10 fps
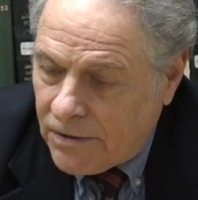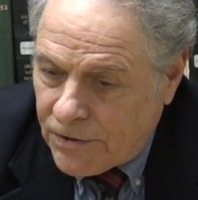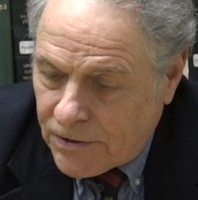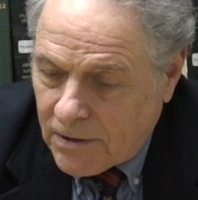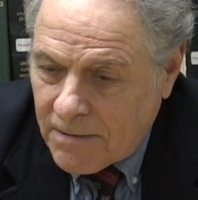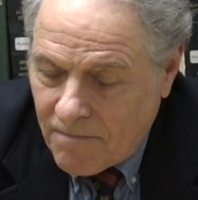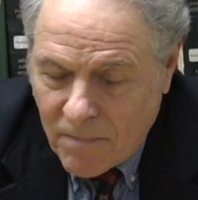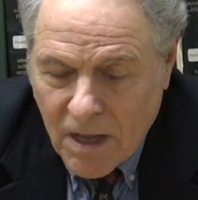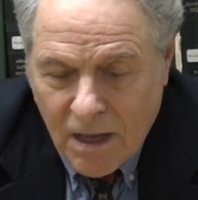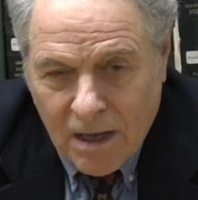Sure.
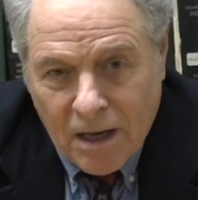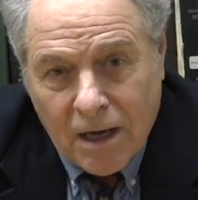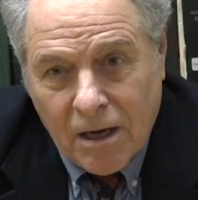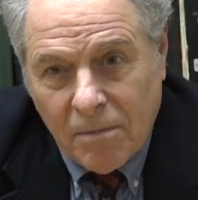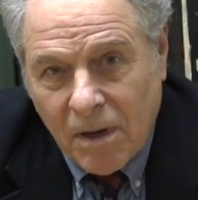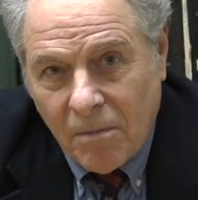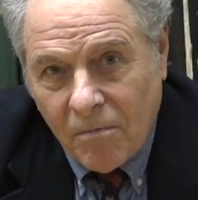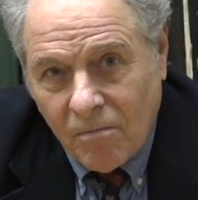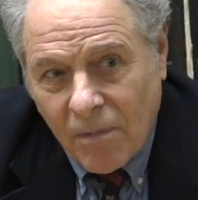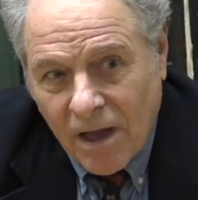Um,
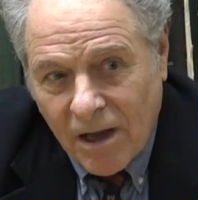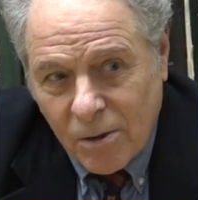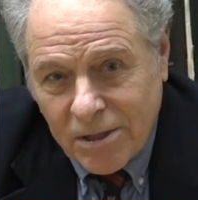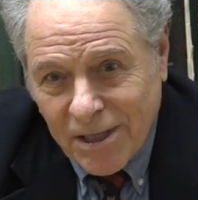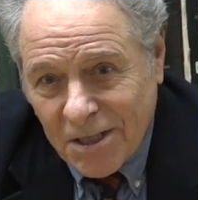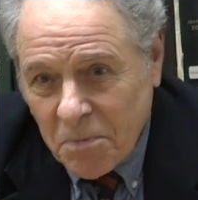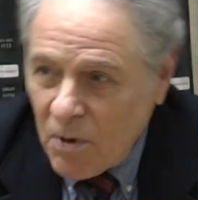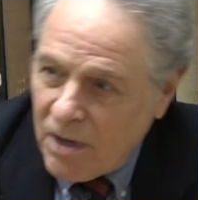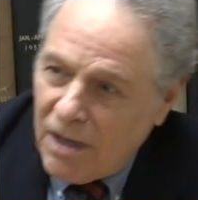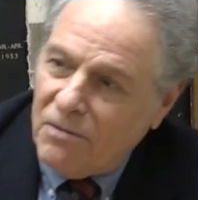I'd also like to
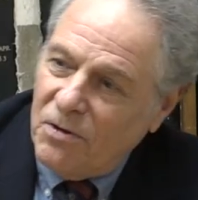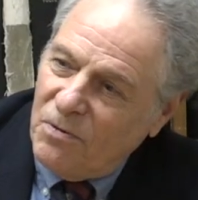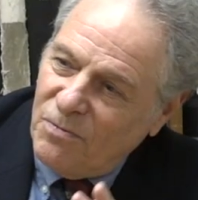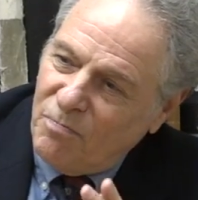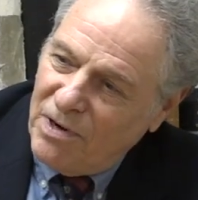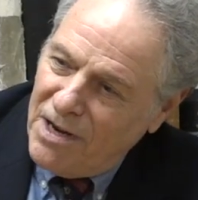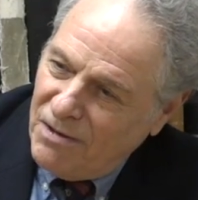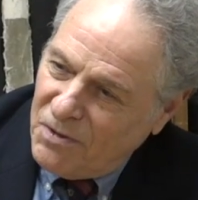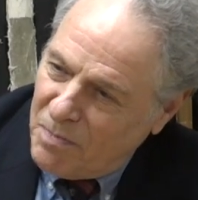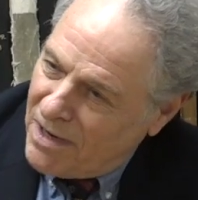point out that you
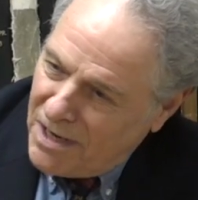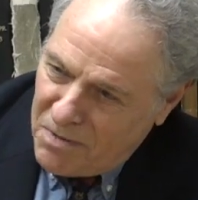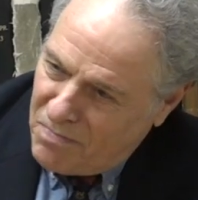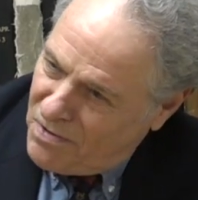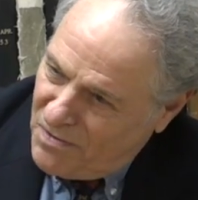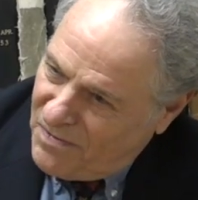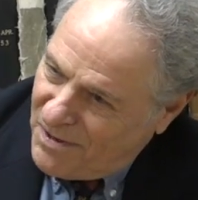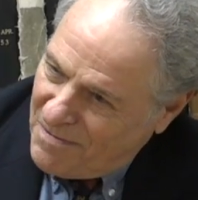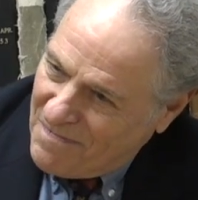pronounced my name beautifully.